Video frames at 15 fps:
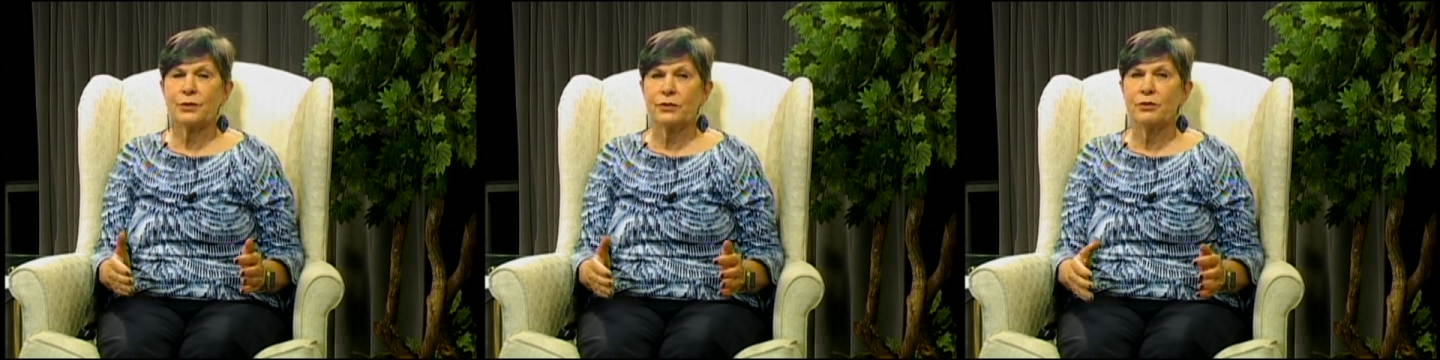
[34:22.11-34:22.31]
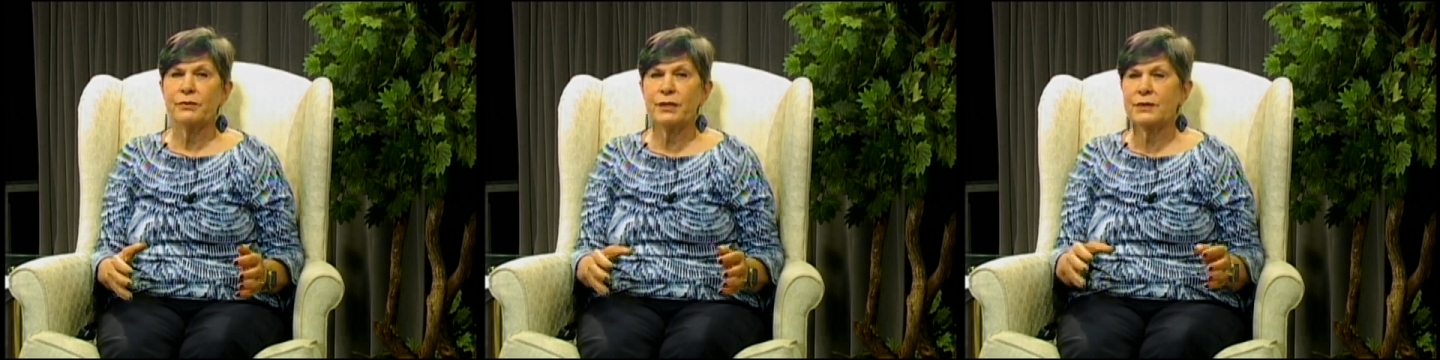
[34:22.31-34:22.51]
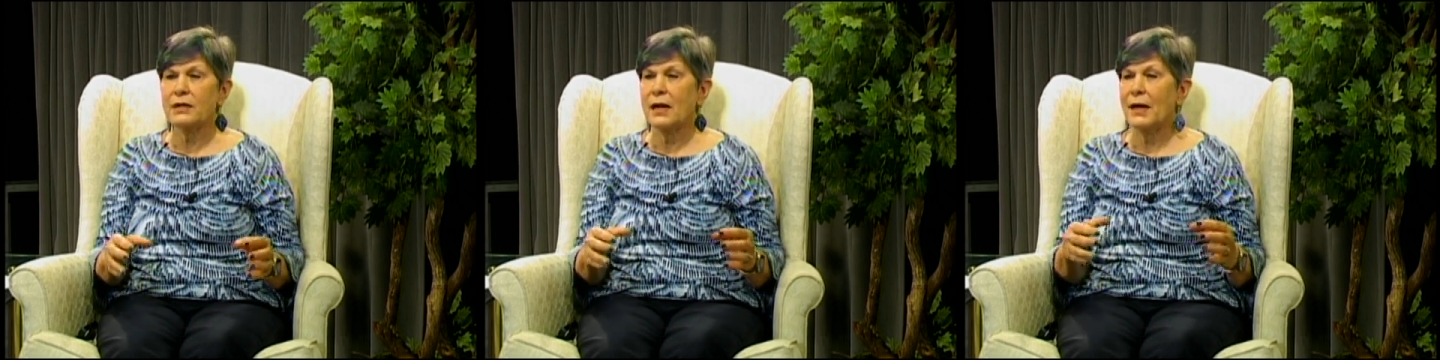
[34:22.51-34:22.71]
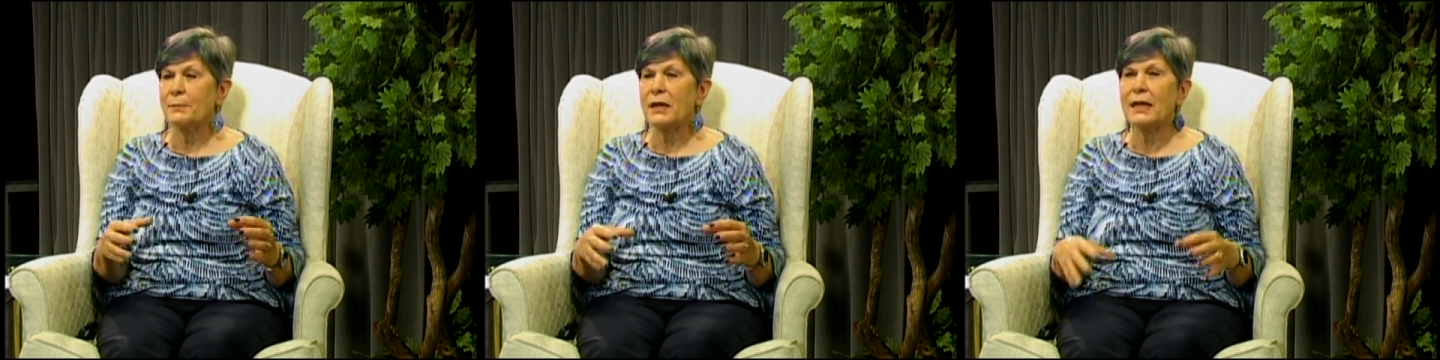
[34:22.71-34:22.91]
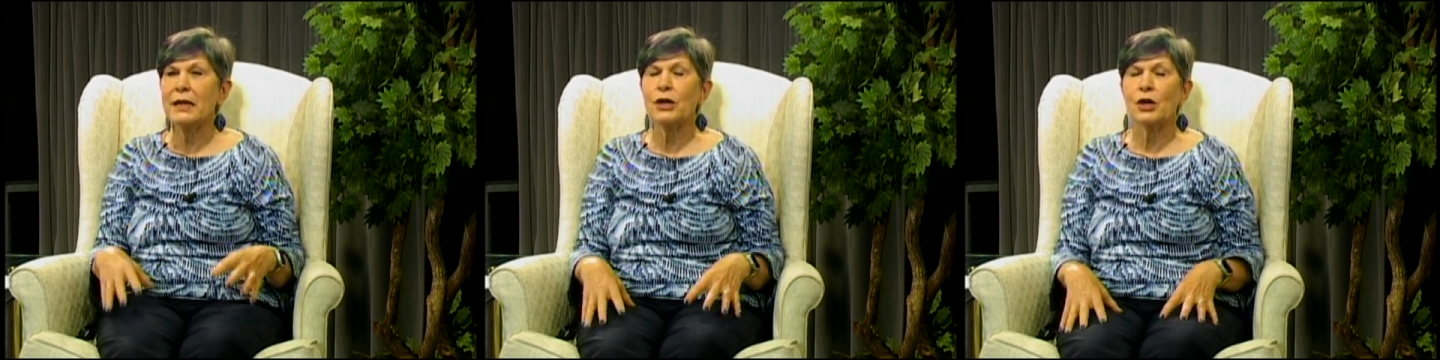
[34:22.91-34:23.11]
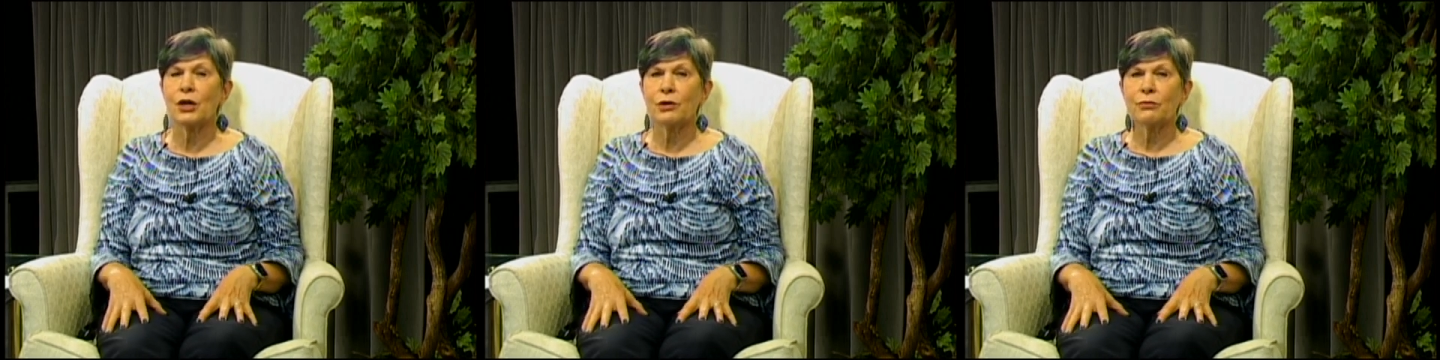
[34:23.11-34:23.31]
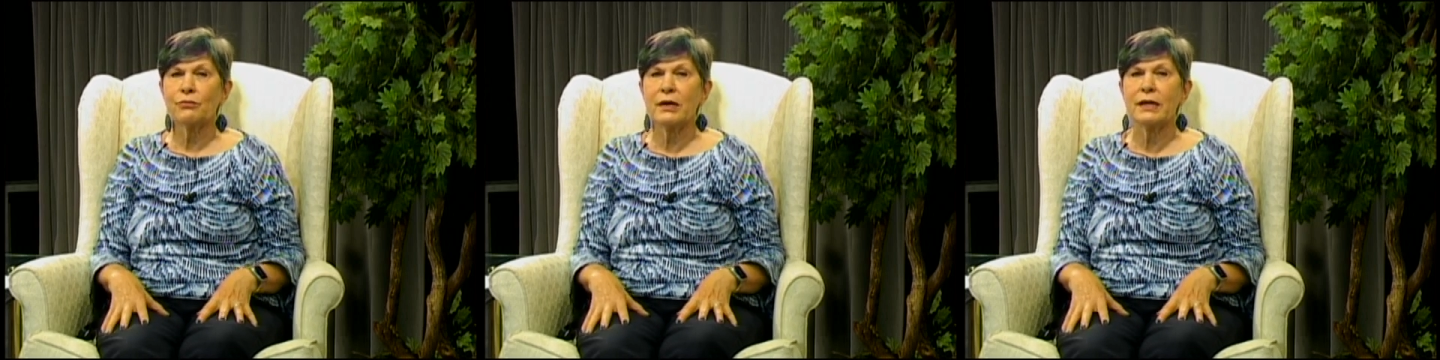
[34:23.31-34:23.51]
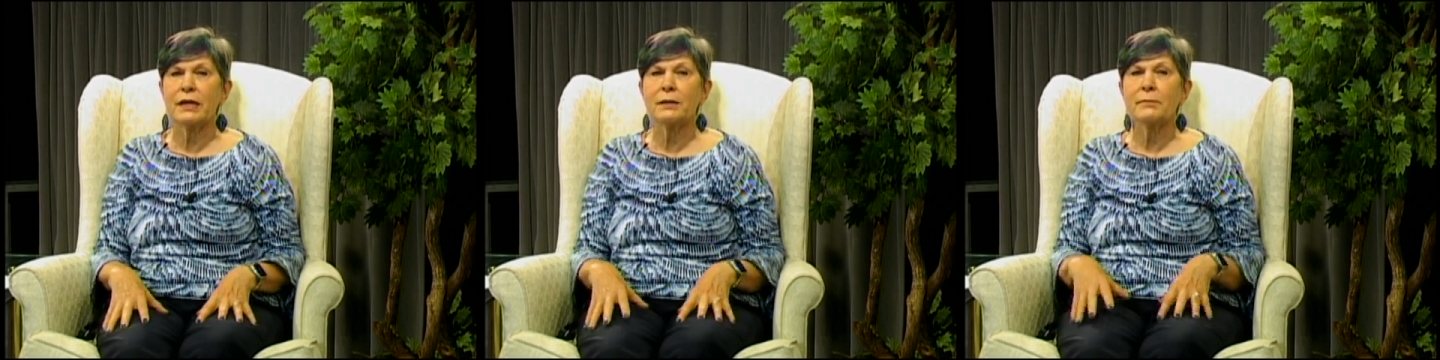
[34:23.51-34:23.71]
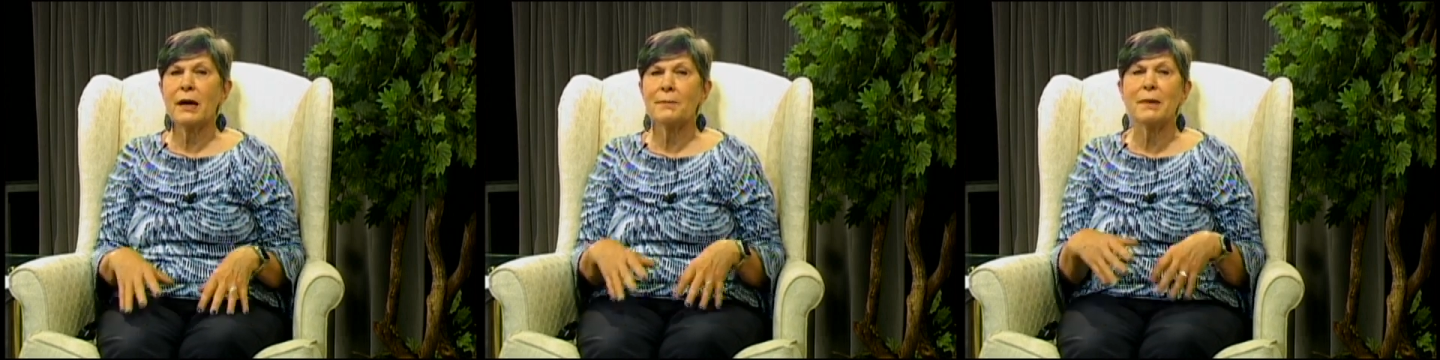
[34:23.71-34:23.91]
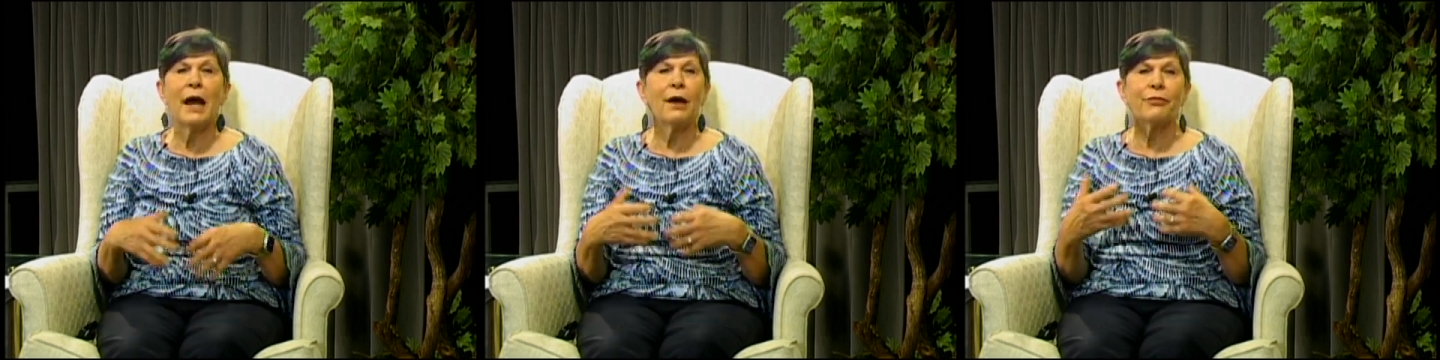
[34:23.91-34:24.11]
and the reason I'm here running
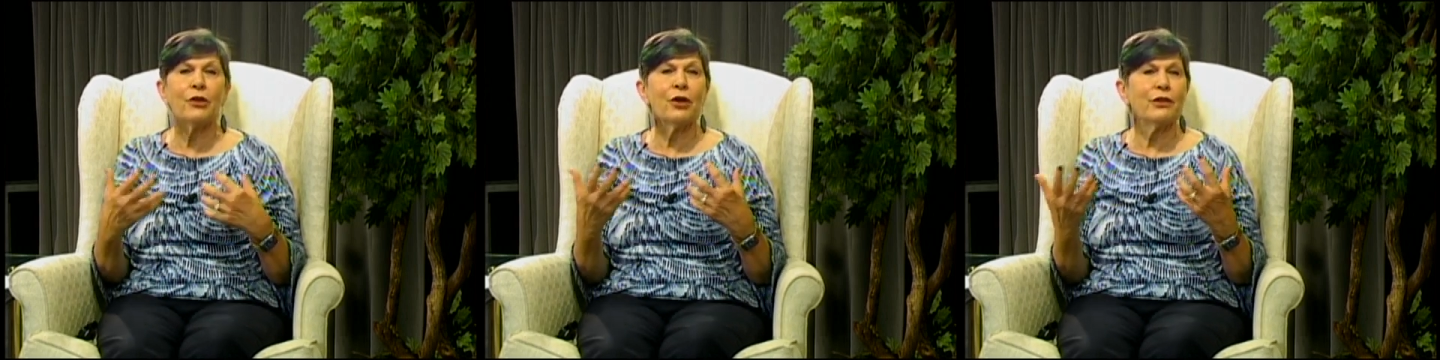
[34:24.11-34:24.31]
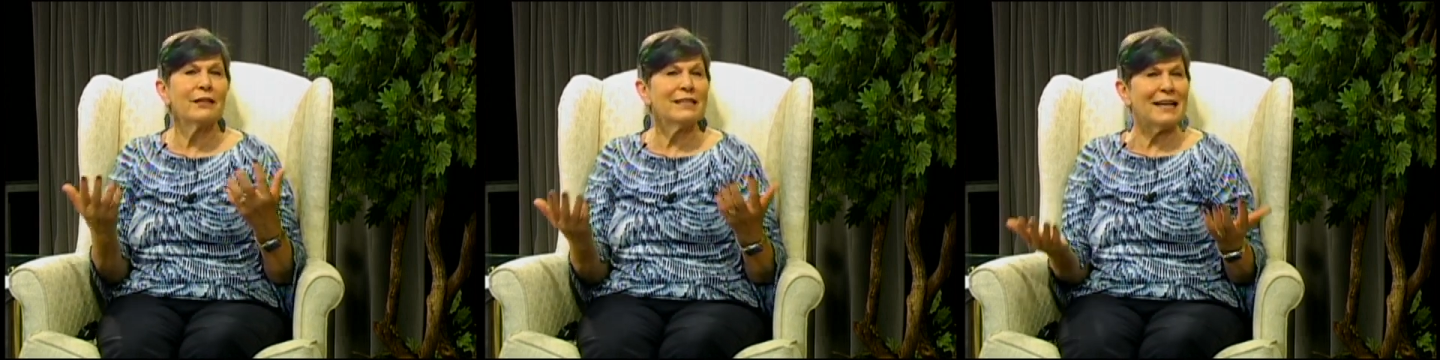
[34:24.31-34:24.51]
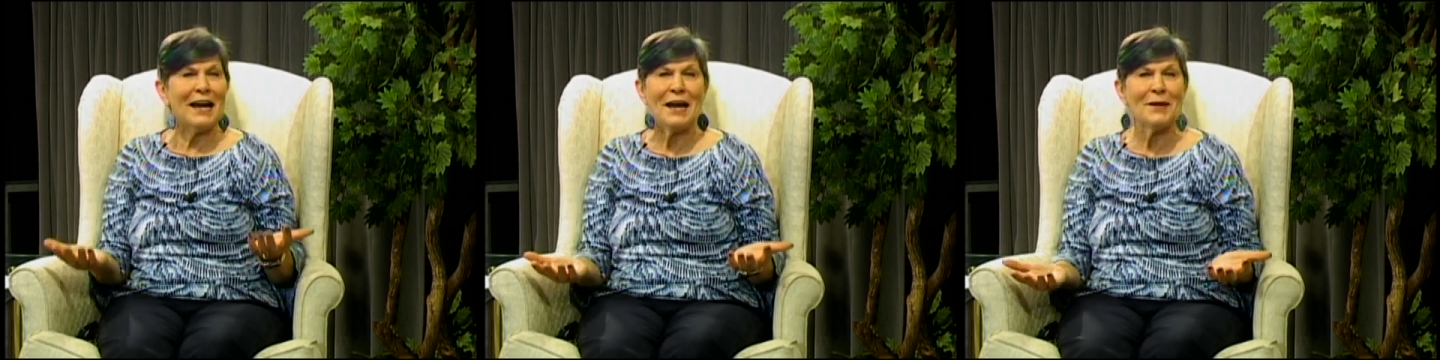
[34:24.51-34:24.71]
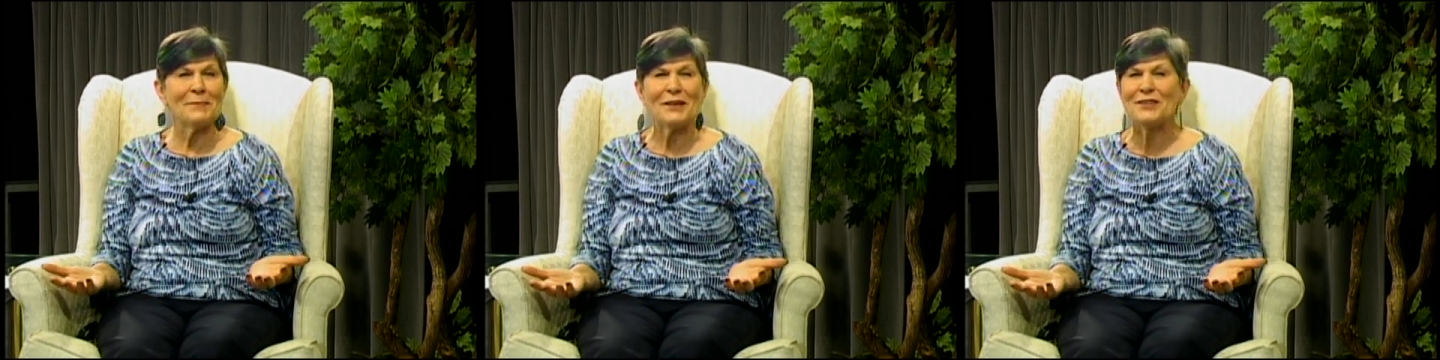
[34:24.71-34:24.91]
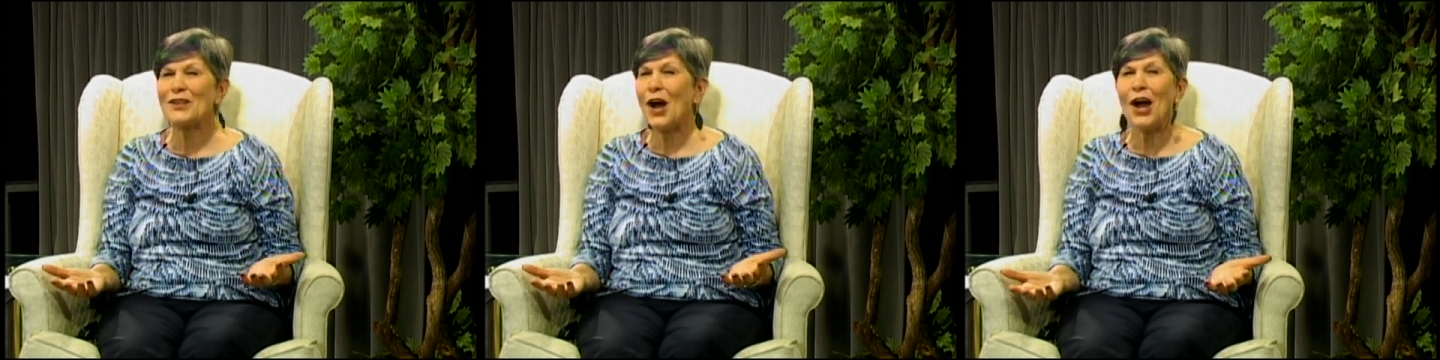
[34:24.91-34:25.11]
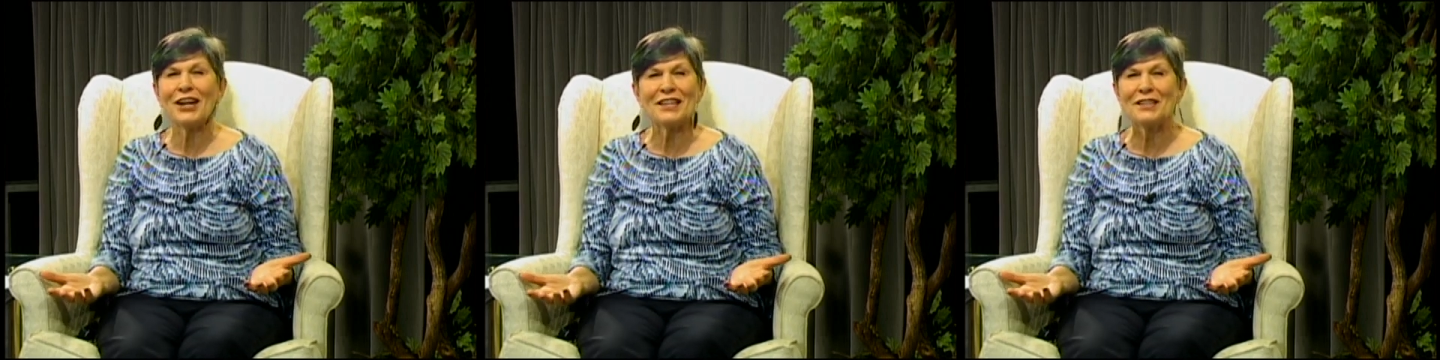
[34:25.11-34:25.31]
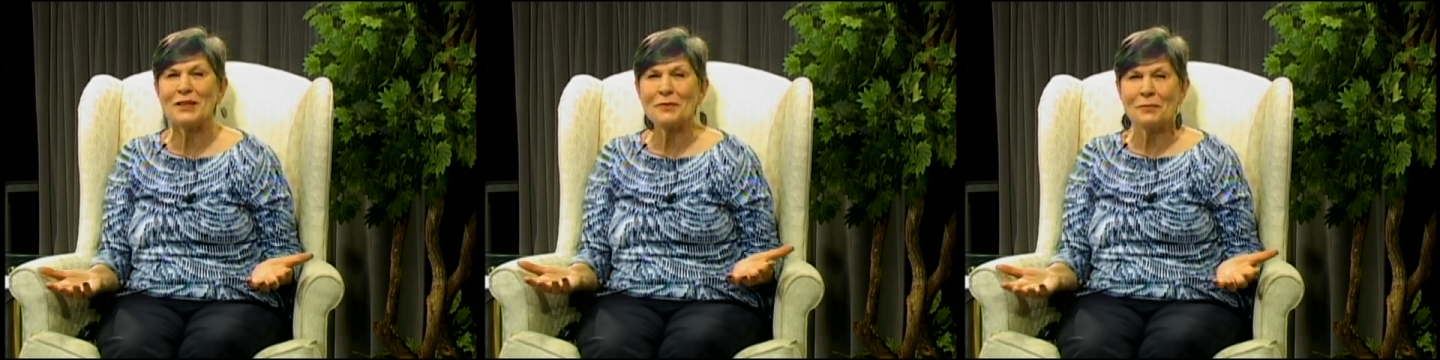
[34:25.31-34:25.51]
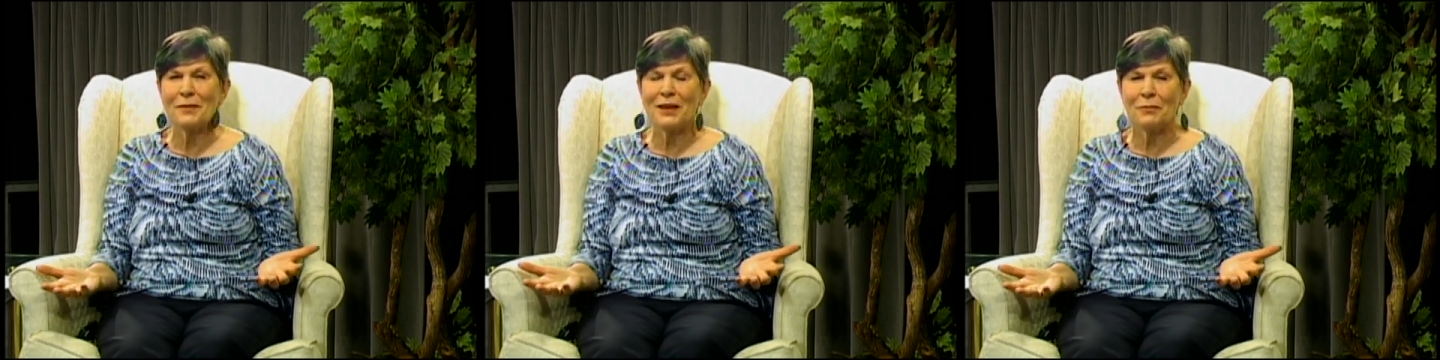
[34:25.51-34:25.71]
my mouth all the time and talking to